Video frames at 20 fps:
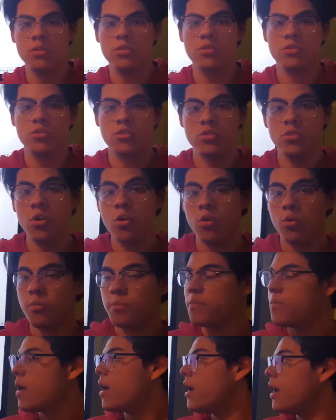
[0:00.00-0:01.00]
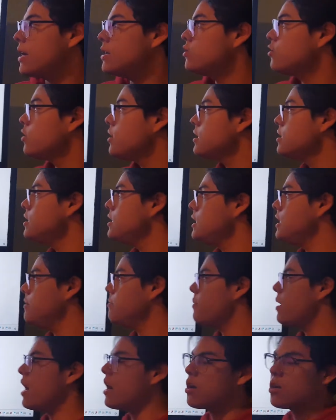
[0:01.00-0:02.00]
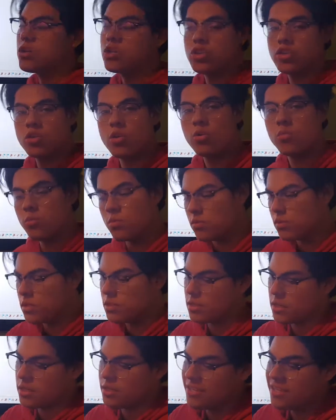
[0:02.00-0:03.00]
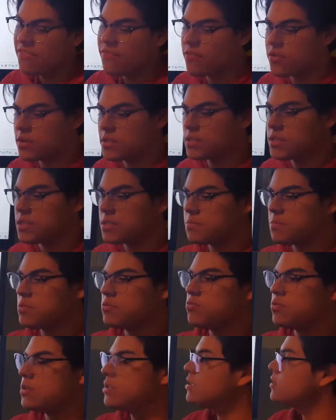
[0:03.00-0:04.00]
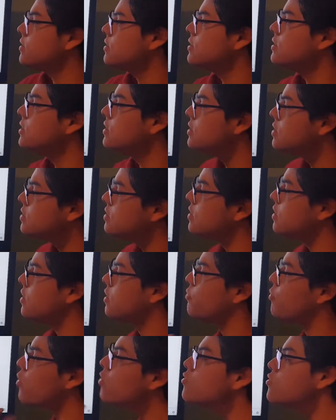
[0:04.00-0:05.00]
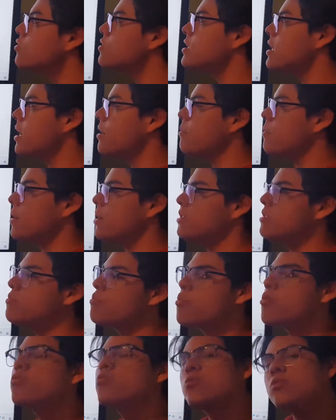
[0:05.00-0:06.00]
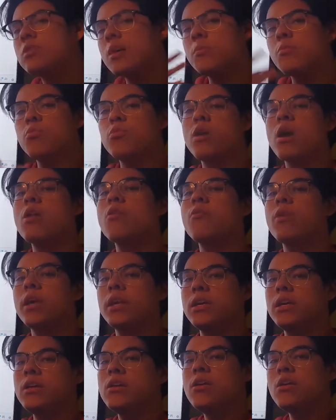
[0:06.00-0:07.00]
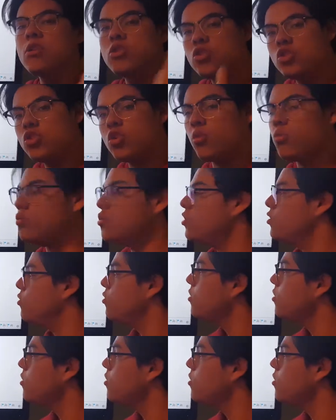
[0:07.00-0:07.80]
So, as you can see, I'm going to show the differences between this prototype and the prototype we already shown you.